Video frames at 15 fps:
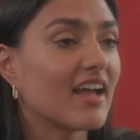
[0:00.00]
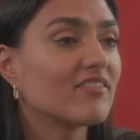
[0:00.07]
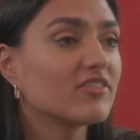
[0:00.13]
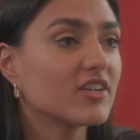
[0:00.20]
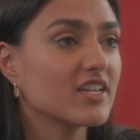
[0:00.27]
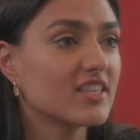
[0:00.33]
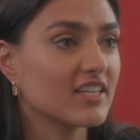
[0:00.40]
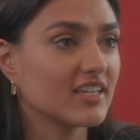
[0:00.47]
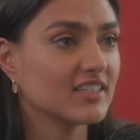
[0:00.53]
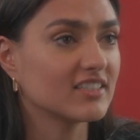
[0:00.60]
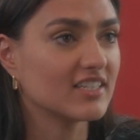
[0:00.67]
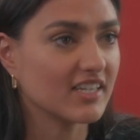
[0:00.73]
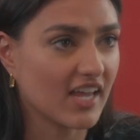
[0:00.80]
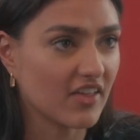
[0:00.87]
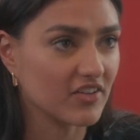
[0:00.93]
everything
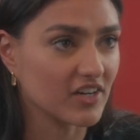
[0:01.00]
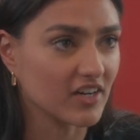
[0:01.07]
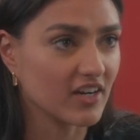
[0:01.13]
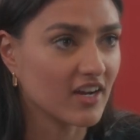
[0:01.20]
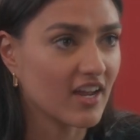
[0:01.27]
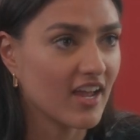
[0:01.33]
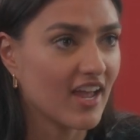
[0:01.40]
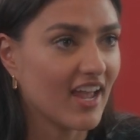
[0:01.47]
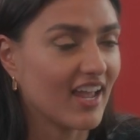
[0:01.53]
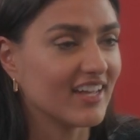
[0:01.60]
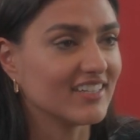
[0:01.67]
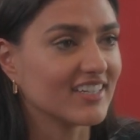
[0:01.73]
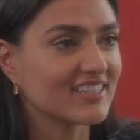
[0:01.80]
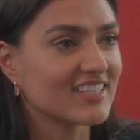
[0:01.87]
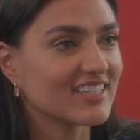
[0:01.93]
together.
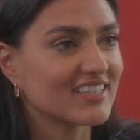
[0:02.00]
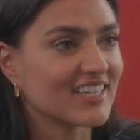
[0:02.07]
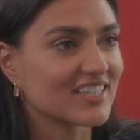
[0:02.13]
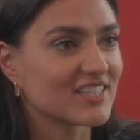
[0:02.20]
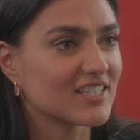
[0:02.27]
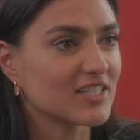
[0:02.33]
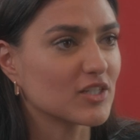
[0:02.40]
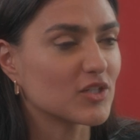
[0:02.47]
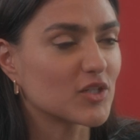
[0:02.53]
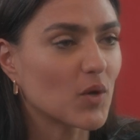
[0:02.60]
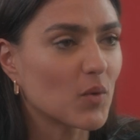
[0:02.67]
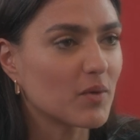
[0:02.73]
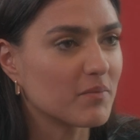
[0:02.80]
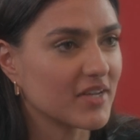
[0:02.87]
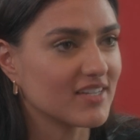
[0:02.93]
And I think that's
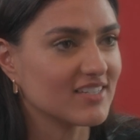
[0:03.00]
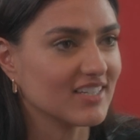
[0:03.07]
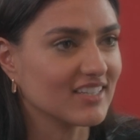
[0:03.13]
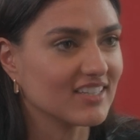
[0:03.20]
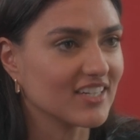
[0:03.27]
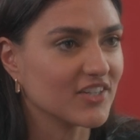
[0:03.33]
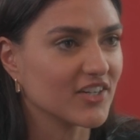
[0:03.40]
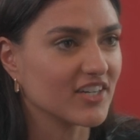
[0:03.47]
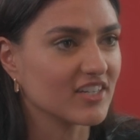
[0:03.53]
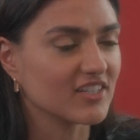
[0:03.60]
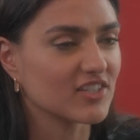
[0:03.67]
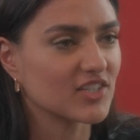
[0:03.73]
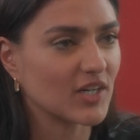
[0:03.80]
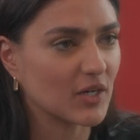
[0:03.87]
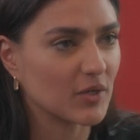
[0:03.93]
so amazing that you're going to
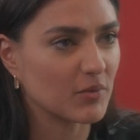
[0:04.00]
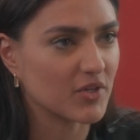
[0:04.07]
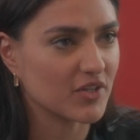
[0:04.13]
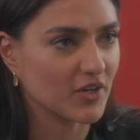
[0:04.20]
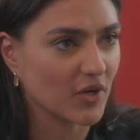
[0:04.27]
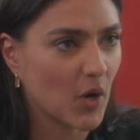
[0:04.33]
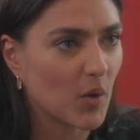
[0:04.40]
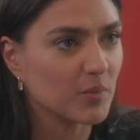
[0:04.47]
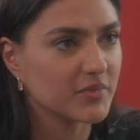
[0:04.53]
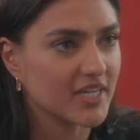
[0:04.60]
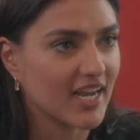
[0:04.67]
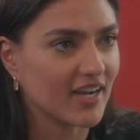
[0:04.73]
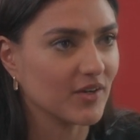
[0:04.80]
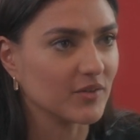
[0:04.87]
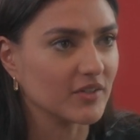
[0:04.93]
start with your
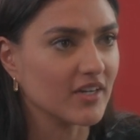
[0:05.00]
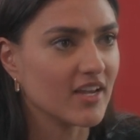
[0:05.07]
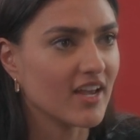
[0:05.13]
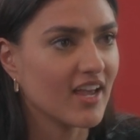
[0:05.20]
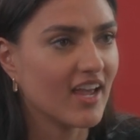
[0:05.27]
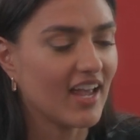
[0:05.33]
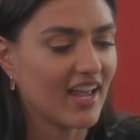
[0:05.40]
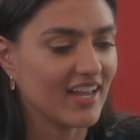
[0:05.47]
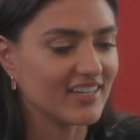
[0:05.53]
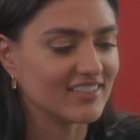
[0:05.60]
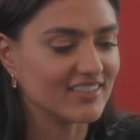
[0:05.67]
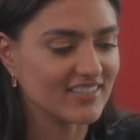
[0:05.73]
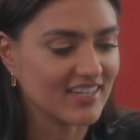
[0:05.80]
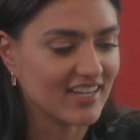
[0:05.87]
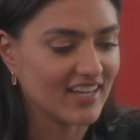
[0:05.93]
hometown.
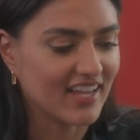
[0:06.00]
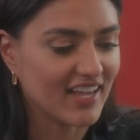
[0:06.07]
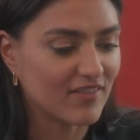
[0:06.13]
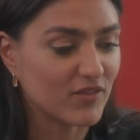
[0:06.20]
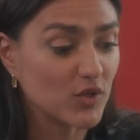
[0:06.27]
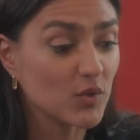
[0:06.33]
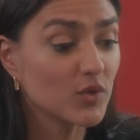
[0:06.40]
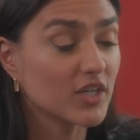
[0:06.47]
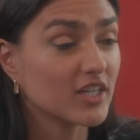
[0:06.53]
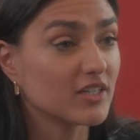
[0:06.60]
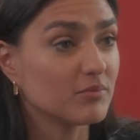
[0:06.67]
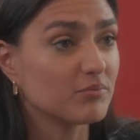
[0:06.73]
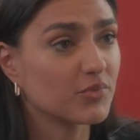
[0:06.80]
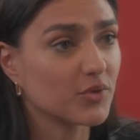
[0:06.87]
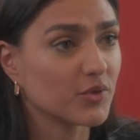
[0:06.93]
And if you can
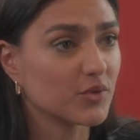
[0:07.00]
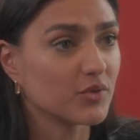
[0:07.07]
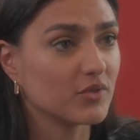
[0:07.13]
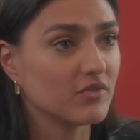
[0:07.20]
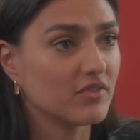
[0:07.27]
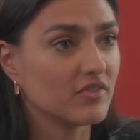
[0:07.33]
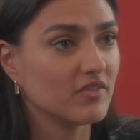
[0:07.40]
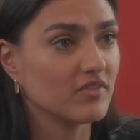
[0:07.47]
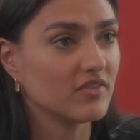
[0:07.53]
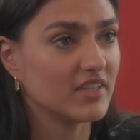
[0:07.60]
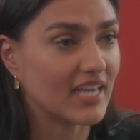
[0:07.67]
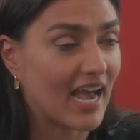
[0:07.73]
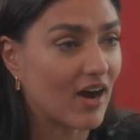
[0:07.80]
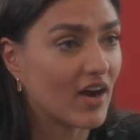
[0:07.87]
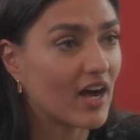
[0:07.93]
improve the
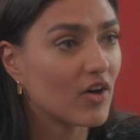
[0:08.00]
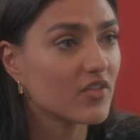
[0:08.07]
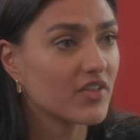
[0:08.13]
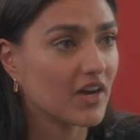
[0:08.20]
health